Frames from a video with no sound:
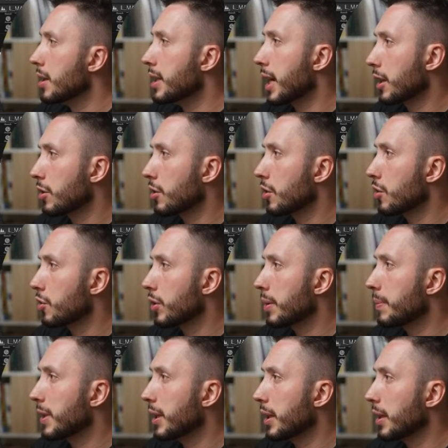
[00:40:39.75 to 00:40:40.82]
Texture
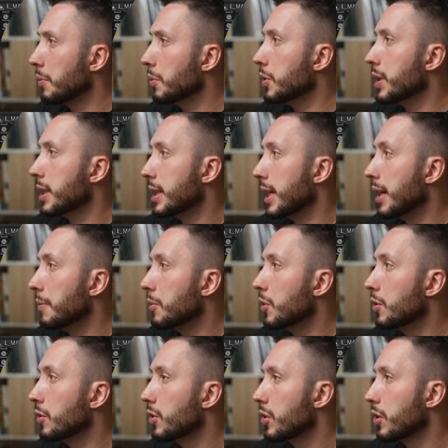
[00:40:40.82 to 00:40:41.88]
streaming, it will
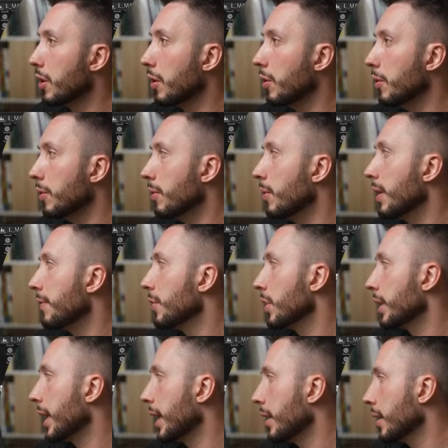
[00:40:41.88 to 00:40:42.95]
disable. So if you're
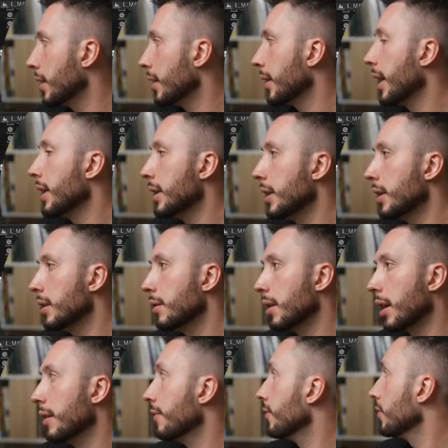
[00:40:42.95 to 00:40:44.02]
getting any
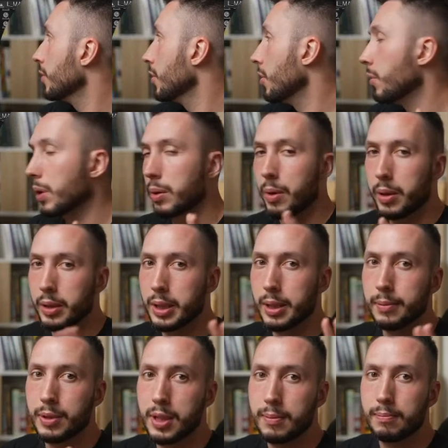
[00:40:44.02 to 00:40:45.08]
kind of lower
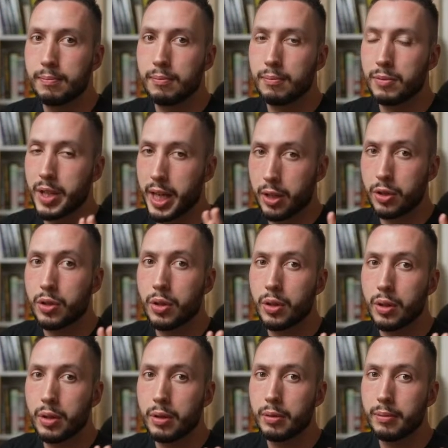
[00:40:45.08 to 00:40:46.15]
quality
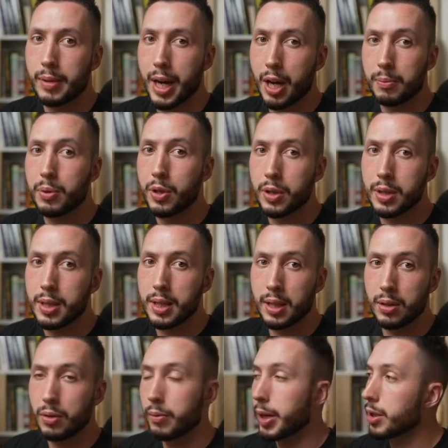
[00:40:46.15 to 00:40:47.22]
texture outputs
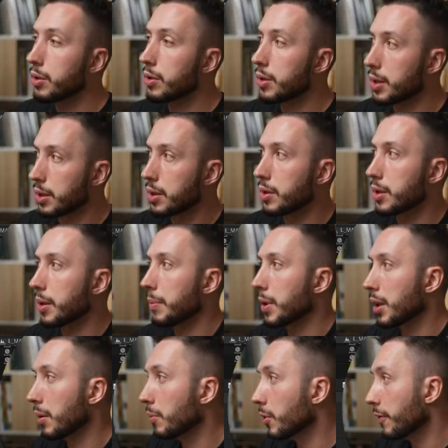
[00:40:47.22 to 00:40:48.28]
in your renders, this is
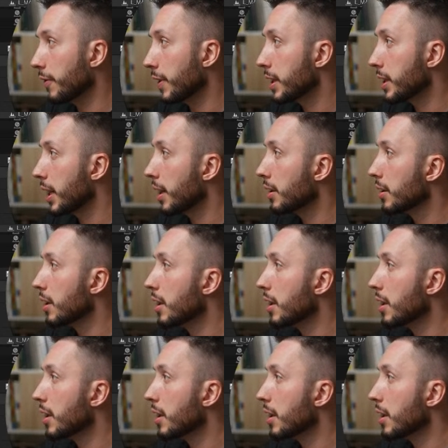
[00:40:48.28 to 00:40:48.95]
something that will fix that.